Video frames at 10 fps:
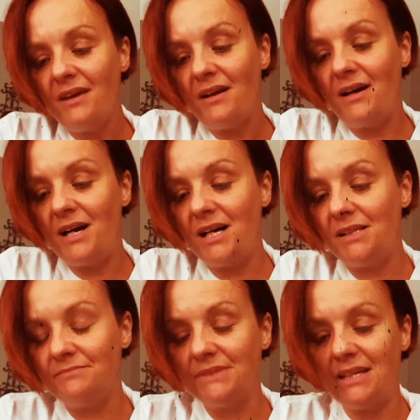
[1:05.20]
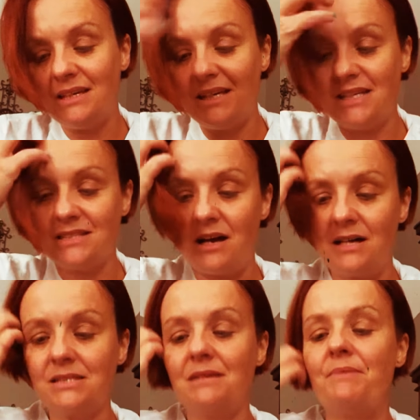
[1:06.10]
Um, it
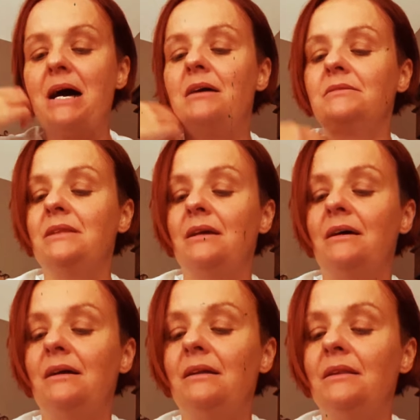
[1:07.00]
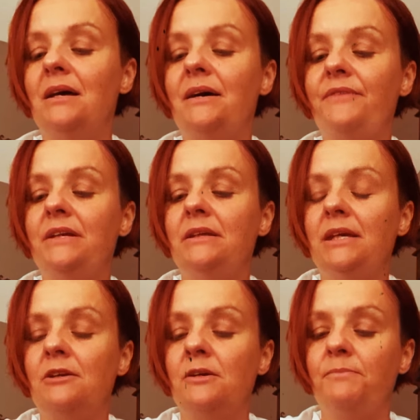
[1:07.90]
talks about the love and
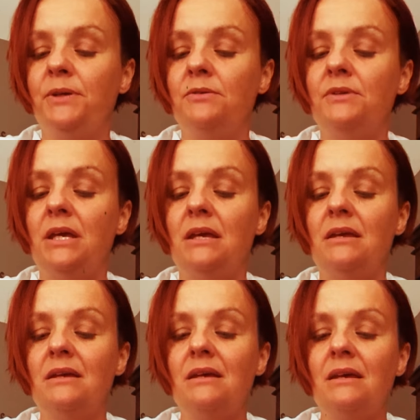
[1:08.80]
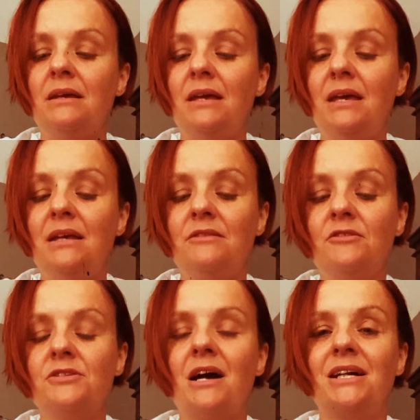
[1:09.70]
inner beauty, and
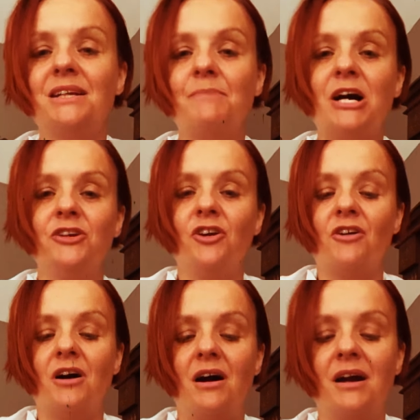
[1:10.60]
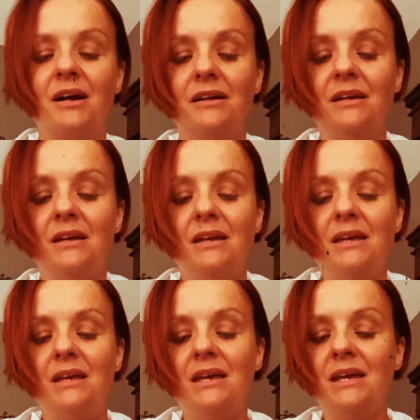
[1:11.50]
they're talking about your heart.
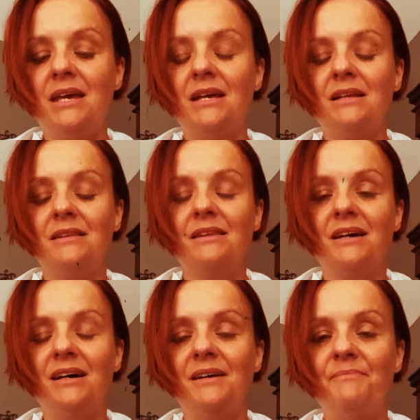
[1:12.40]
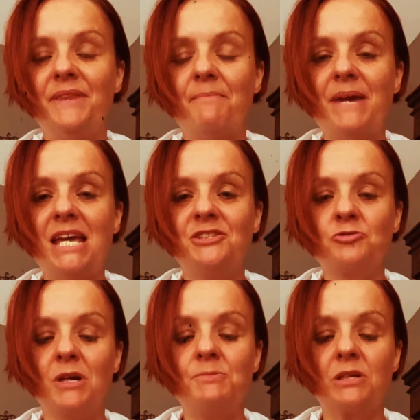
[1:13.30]
And the, the main
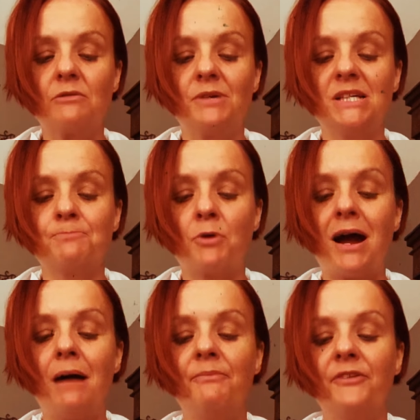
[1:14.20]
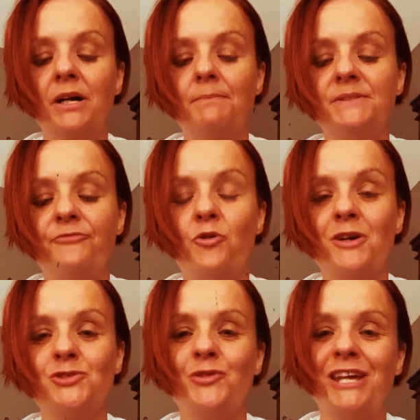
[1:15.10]
scripture was Proverbs
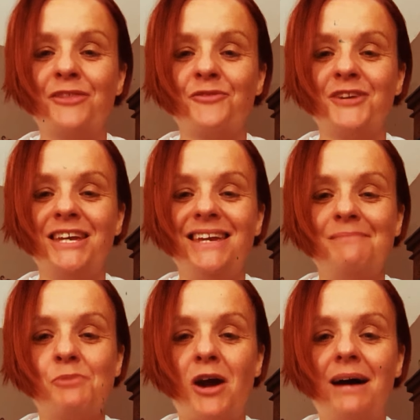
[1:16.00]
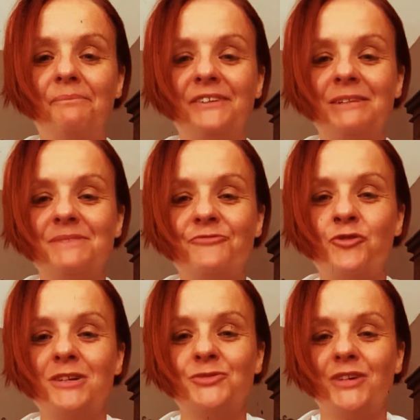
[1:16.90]
4.23, Proverbs
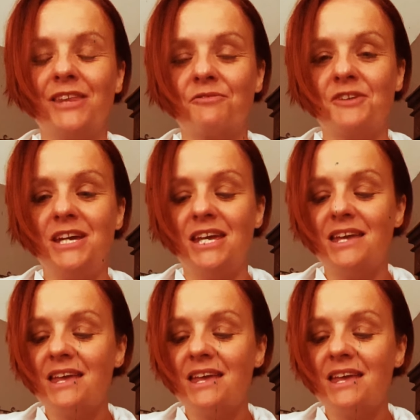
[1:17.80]
4.23.